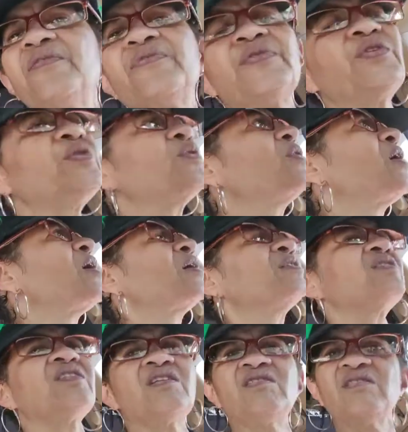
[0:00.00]
for how
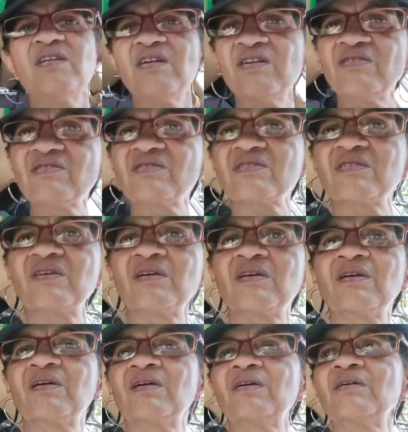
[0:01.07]
18 years.
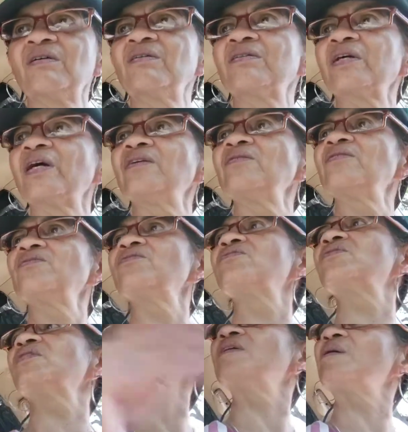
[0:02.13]
Okay, you
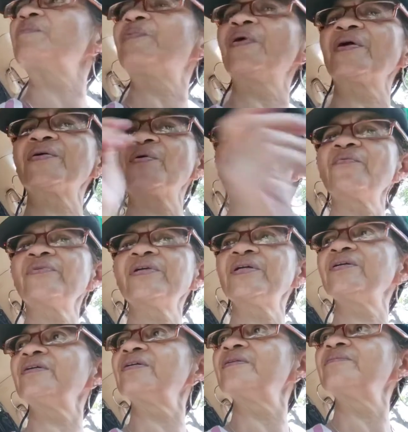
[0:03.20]
seen that park over
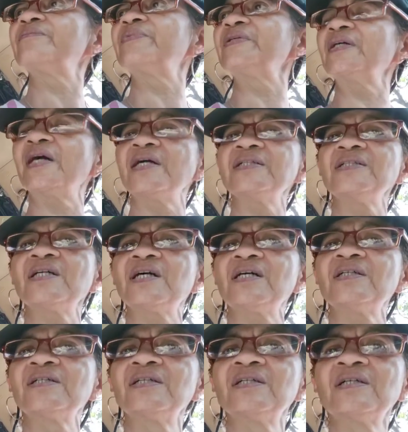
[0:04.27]
there behind y'all?
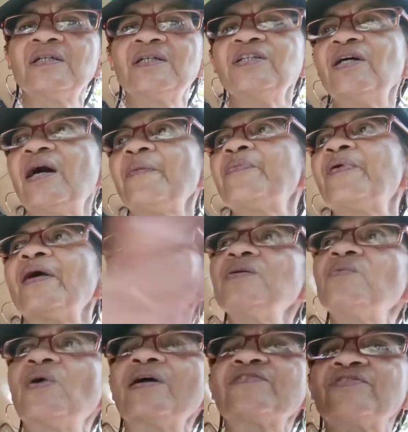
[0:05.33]
I probably
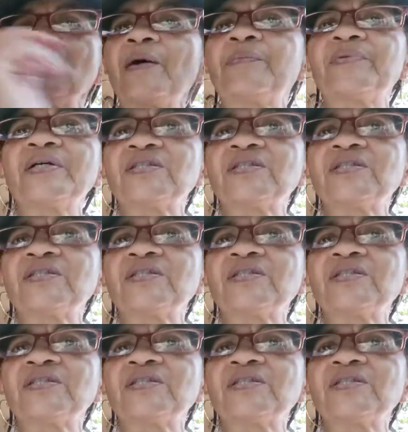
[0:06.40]
watched y'all play